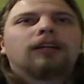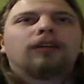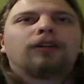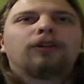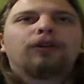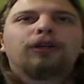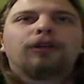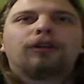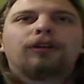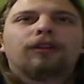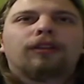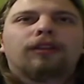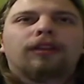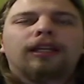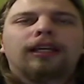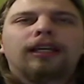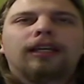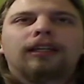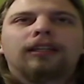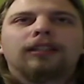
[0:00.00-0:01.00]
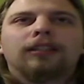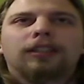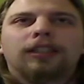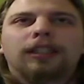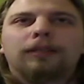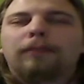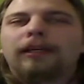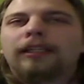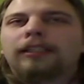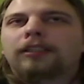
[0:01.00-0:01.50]
Do your things.
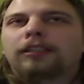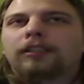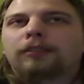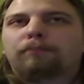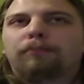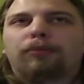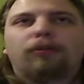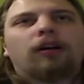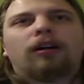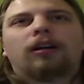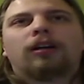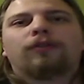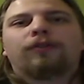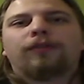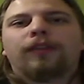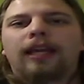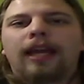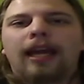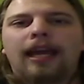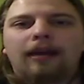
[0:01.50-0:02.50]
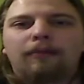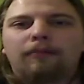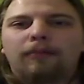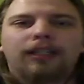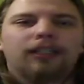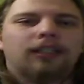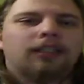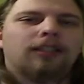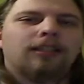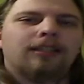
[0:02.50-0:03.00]
The best part of the game
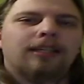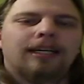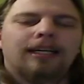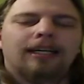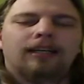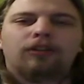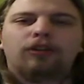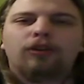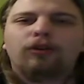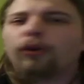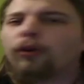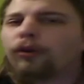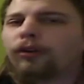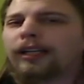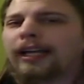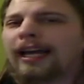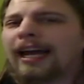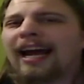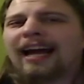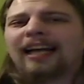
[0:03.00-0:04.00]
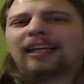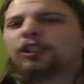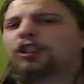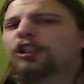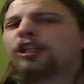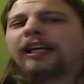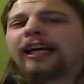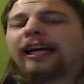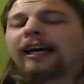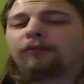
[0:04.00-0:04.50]
is that you don't
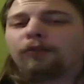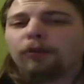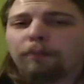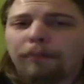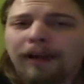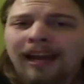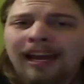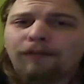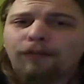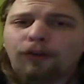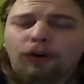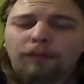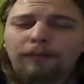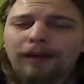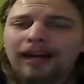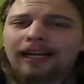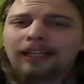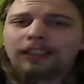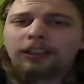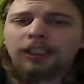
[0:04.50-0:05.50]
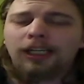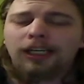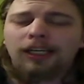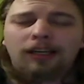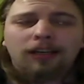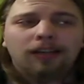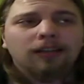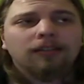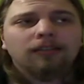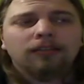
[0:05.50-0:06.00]
actually have to pay for
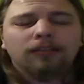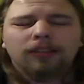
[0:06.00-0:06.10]
magic.